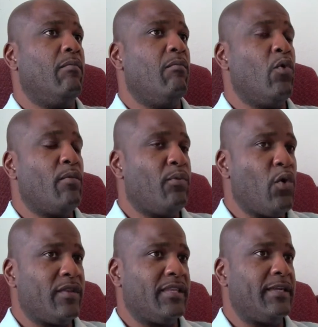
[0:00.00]
More
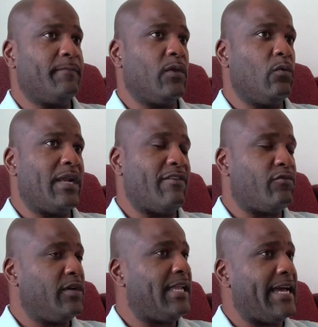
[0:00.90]
importantly, what
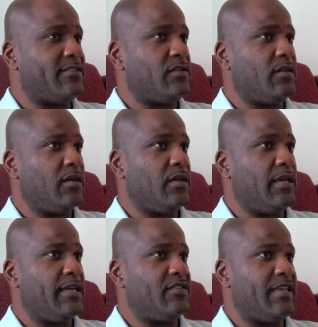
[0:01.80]
I've realized
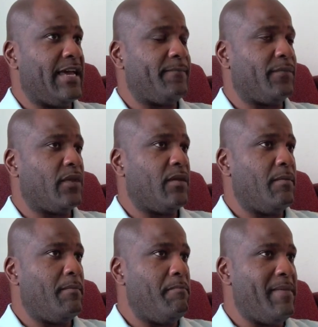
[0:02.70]
is that
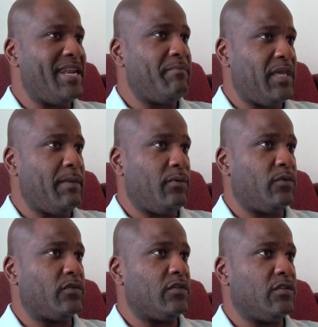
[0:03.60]
many
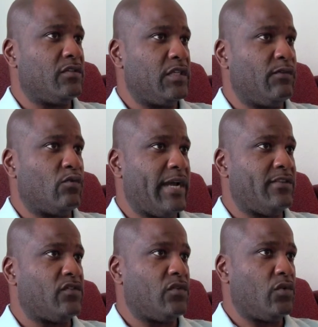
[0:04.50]
people's civil
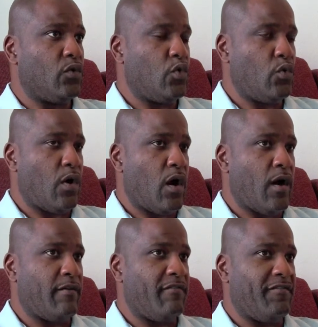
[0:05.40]
rights who
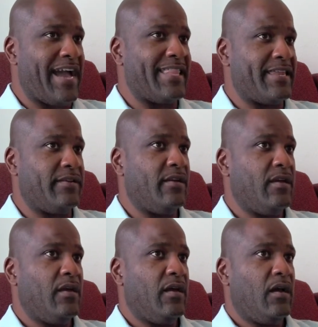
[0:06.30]
are violated
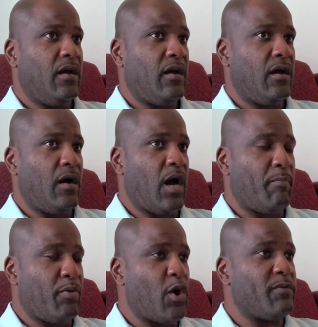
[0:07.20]

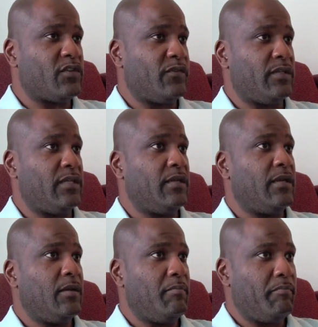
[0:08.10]
are purposefully
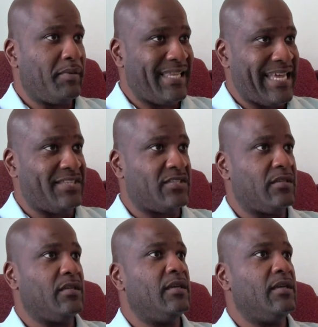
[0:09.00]
placed